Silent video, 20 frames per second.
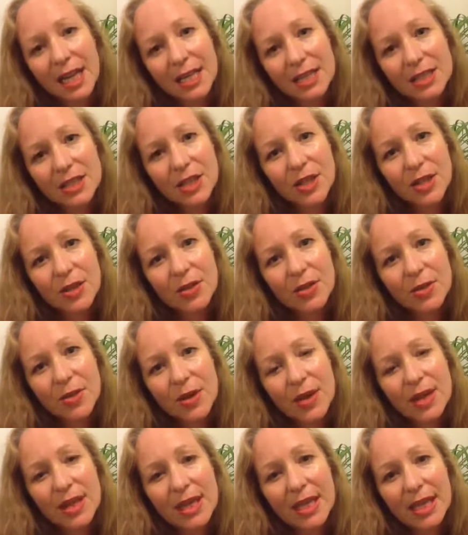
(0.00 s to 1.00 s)
so
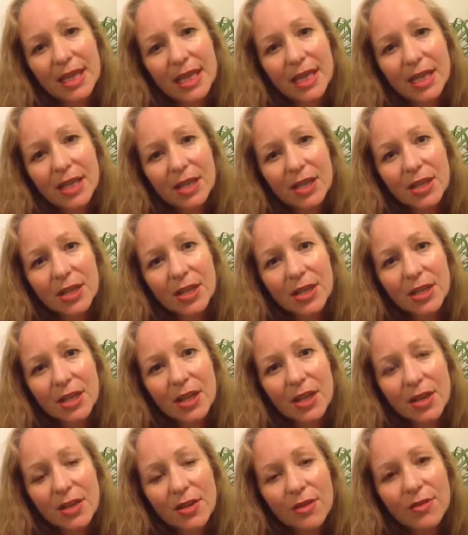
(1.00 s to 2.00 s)
that he could
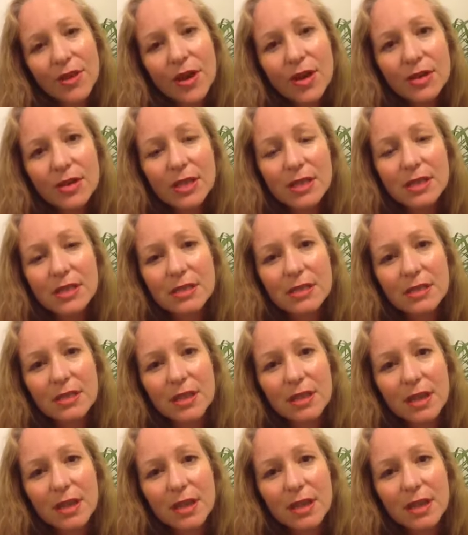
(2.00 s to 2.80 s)
focus